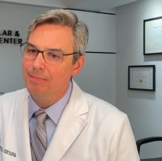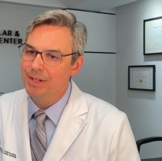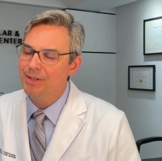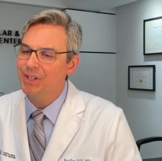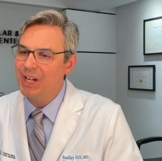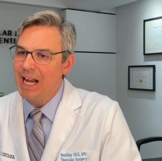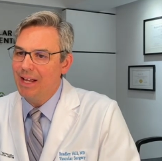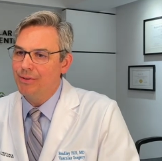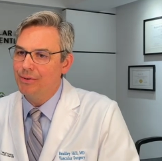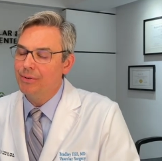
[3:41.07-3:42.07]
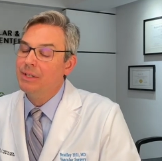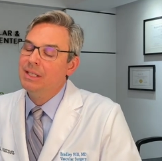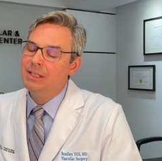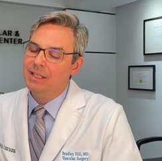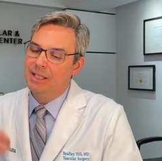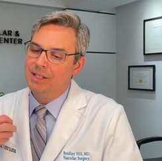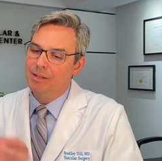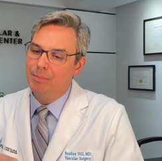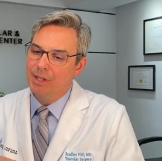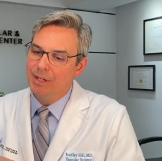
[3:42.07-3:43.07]
into the catheter and then the
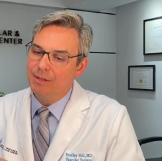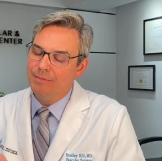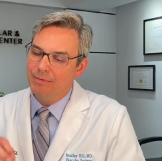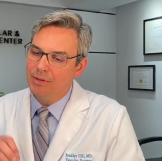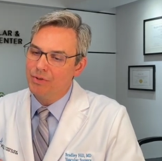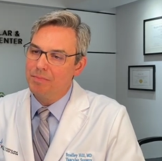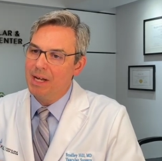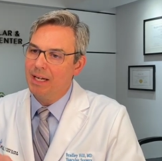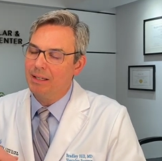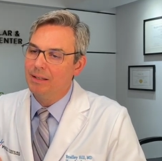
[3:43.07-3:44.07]
blood flows back